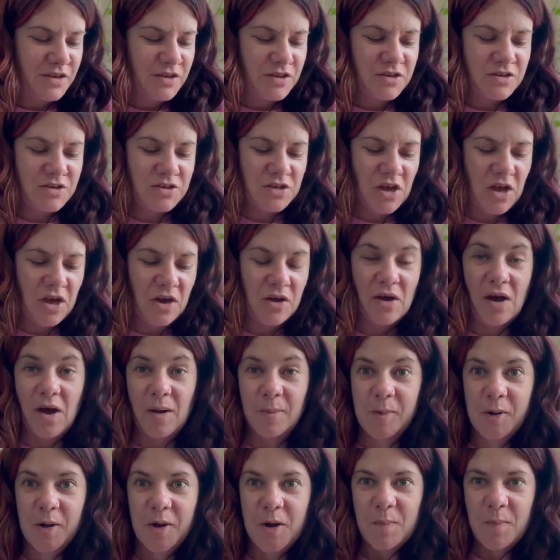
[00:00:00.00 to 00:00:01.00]
So
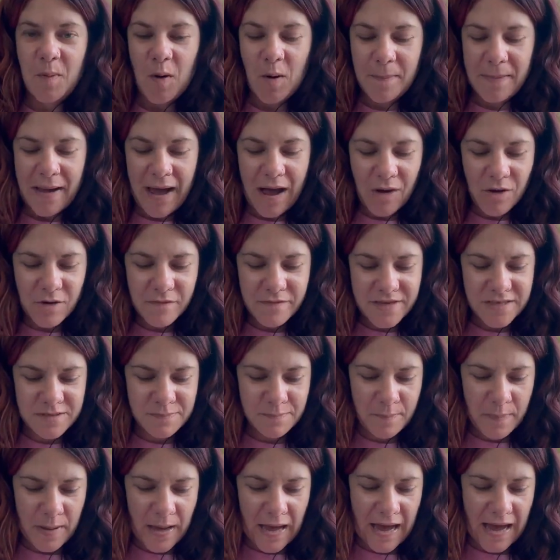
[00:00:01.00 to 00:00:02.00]
I'm gonna pop it out of its
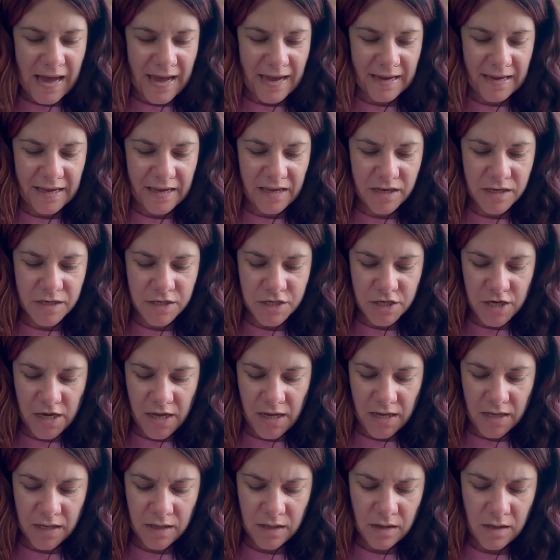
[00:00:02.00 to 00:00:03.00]

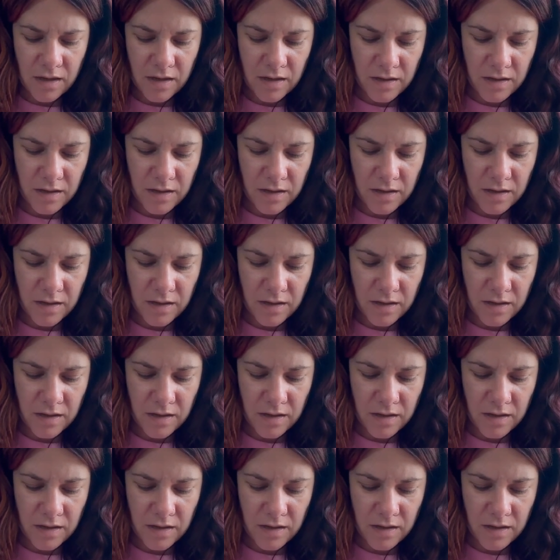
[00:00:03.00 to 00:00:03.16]
packaging.